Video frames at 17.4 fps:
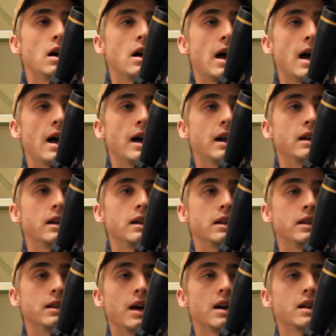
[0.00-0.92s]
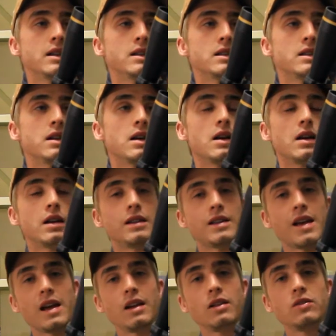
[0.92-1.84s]
And it does
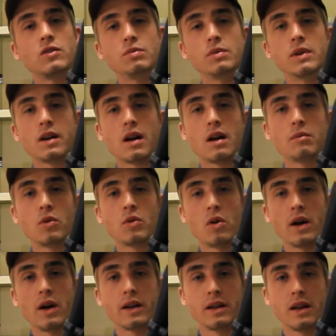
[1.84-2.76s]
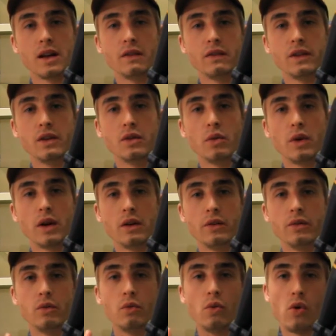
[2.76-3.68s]
tend to become quite heavy
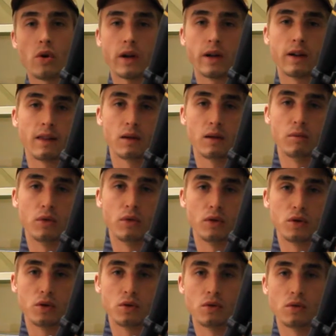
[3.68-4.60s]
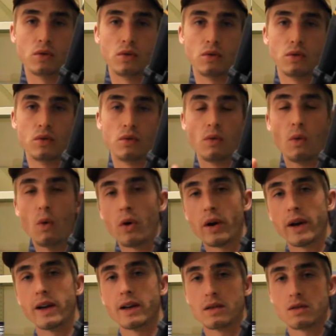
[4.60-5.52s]
when walking in the bush or
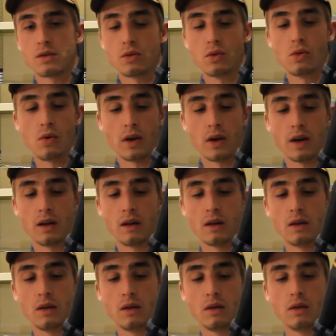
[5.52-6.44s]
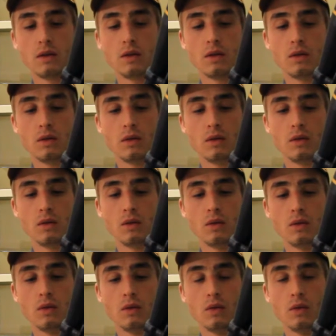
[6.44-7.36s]
walking and stalking
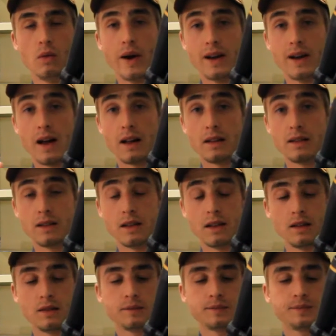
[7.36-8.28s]
when hunting.